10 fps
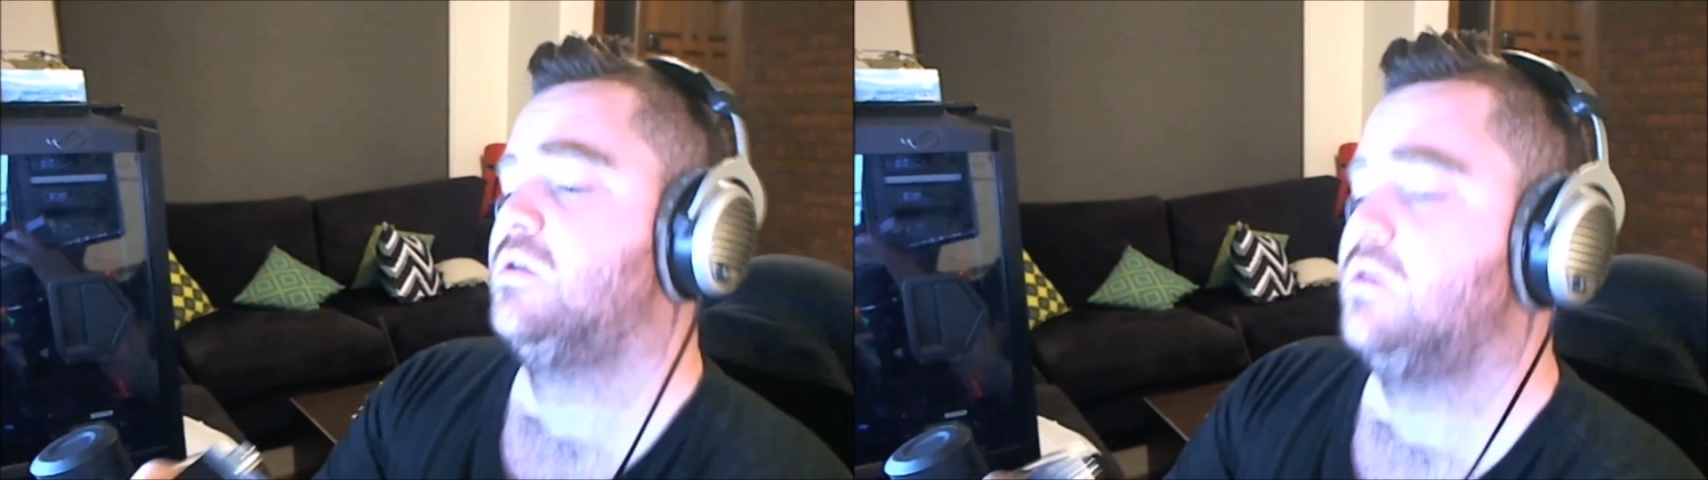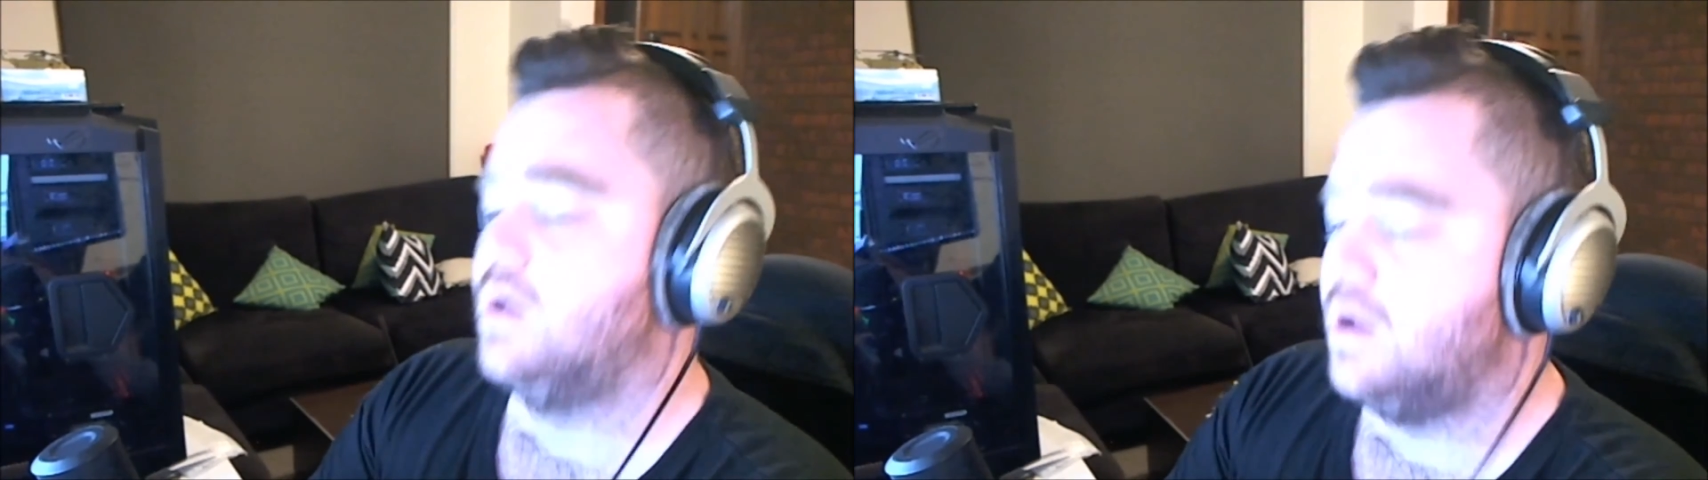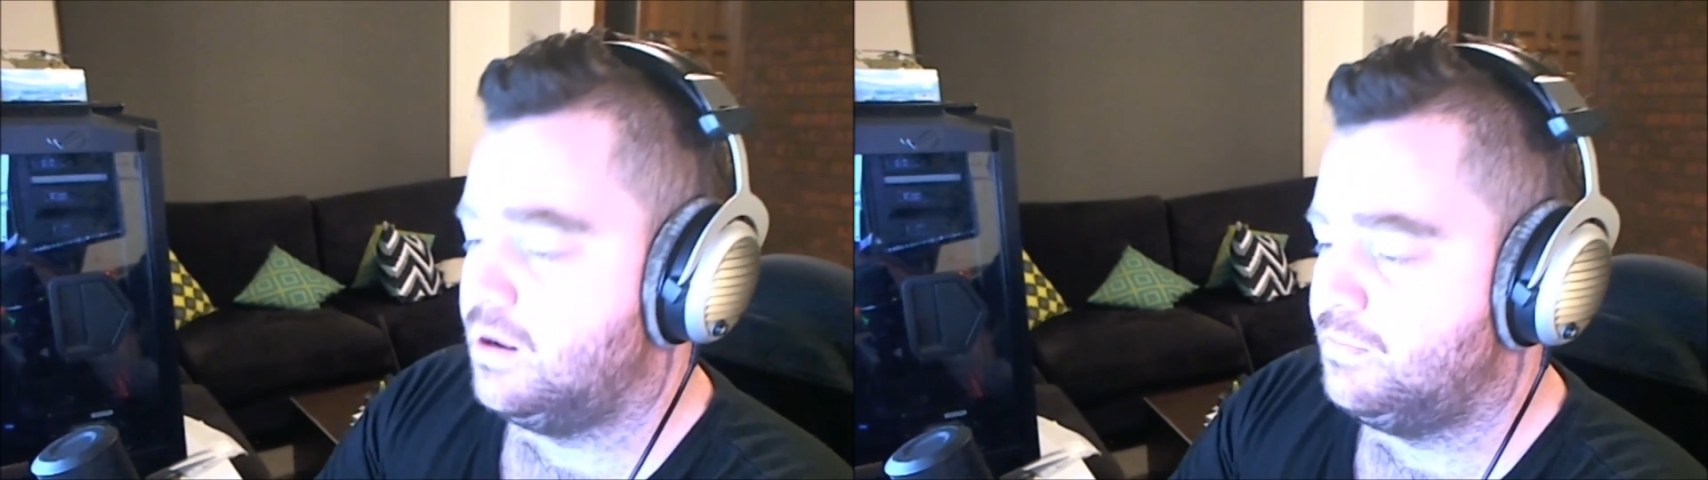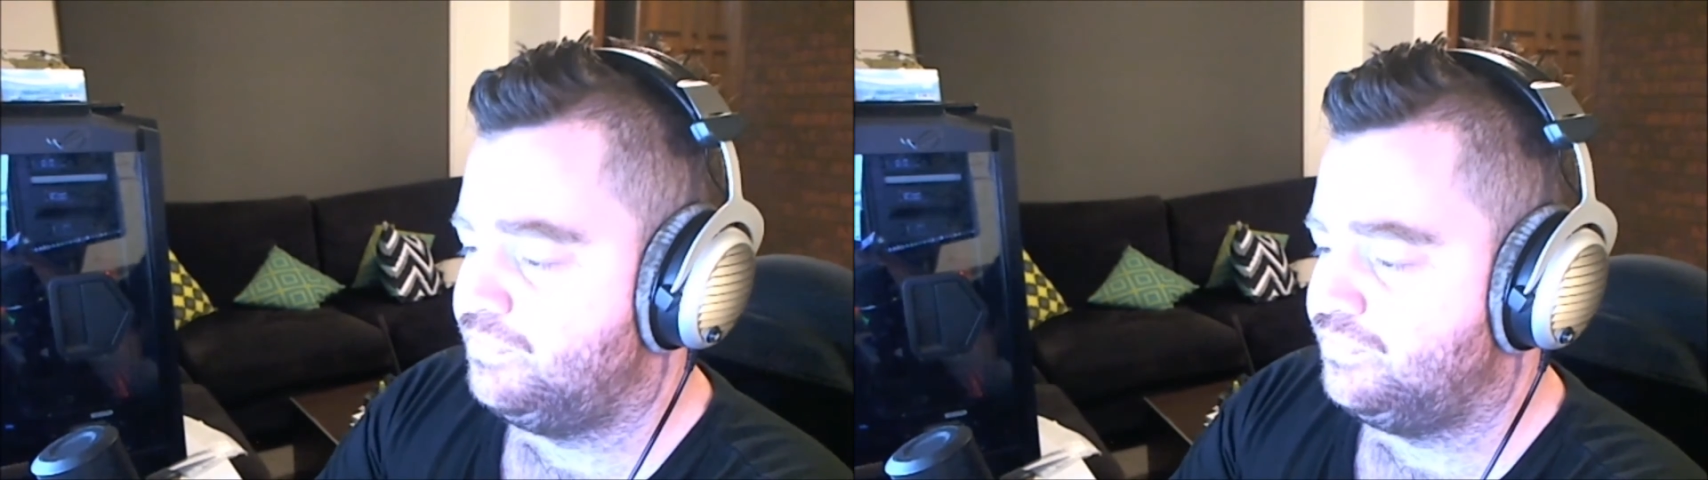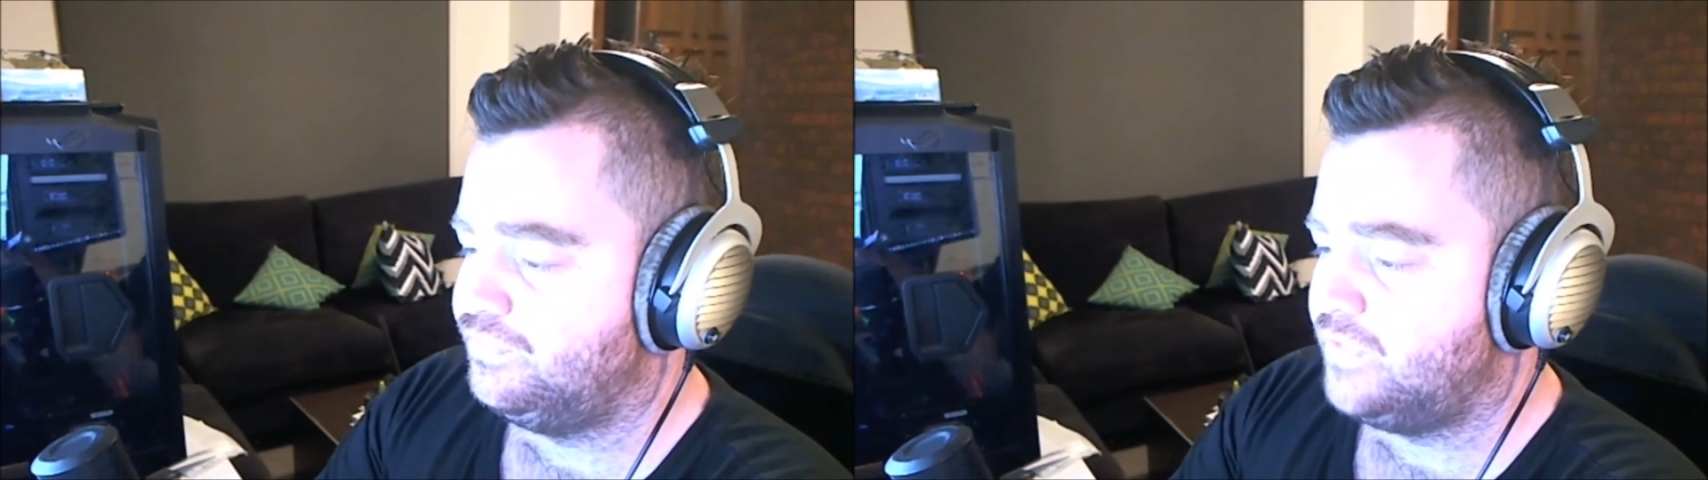
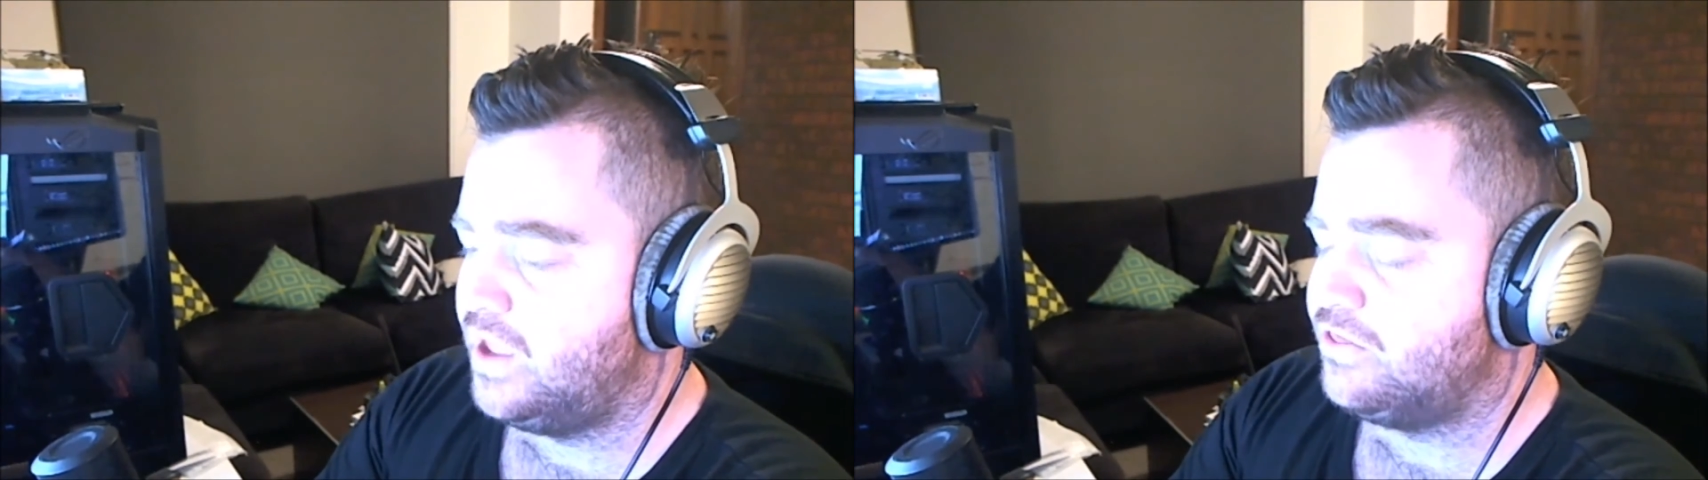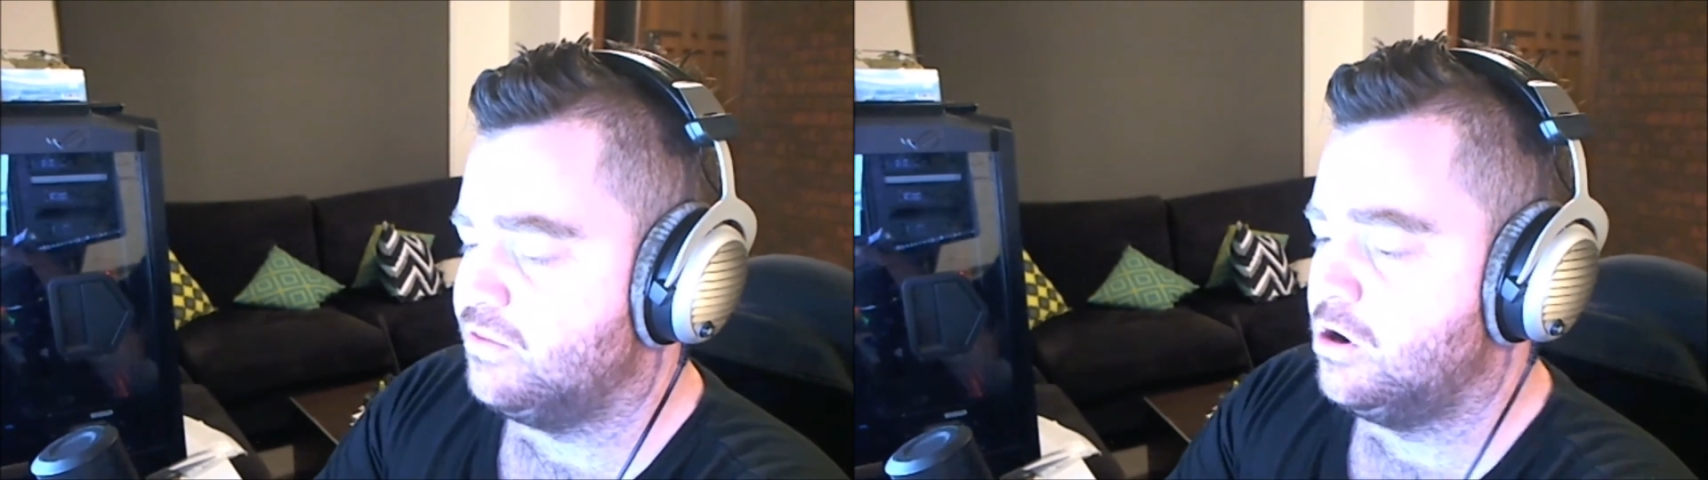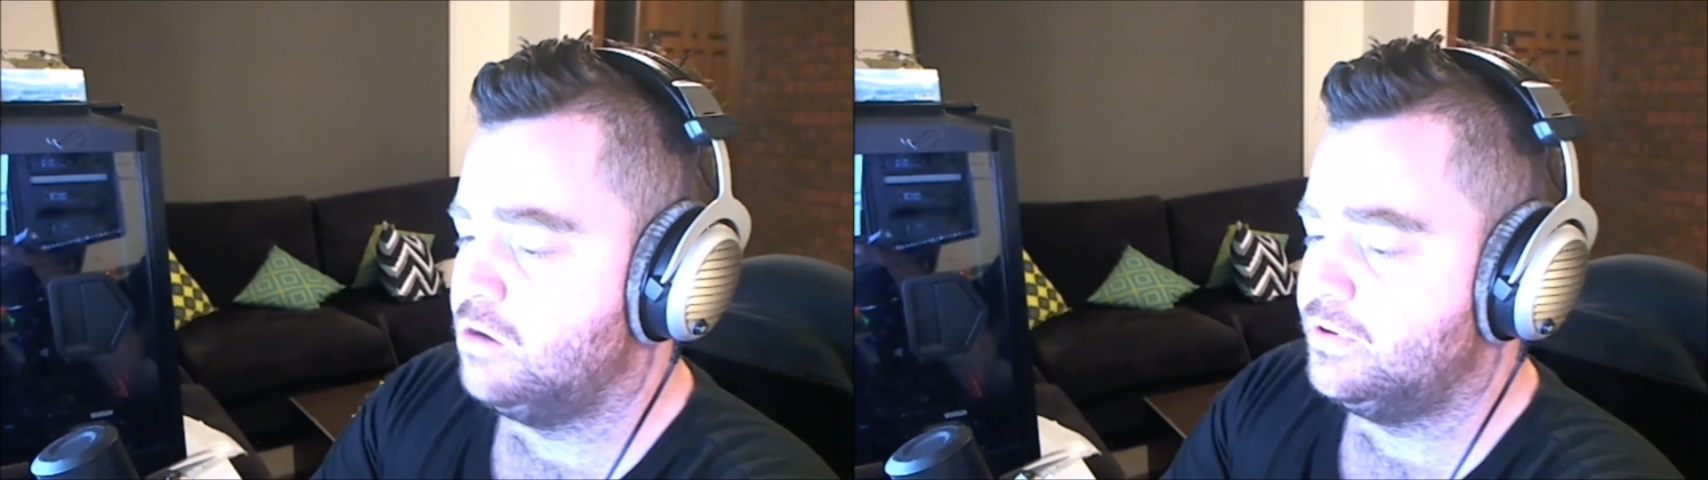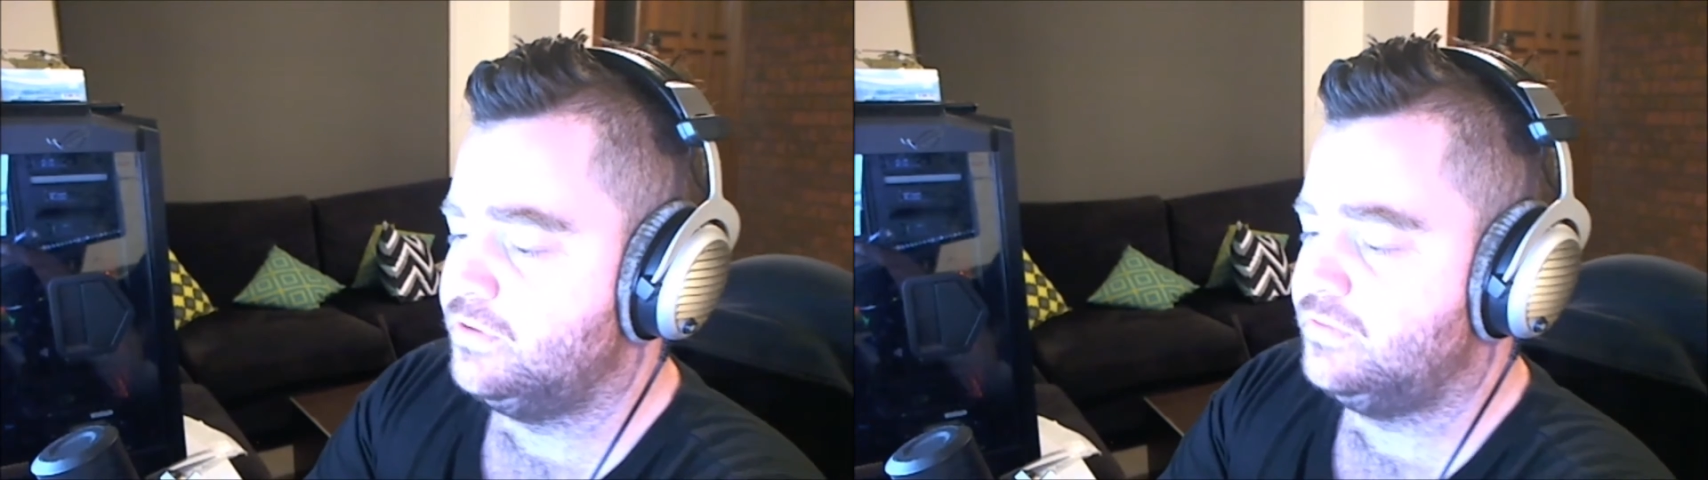At the moment,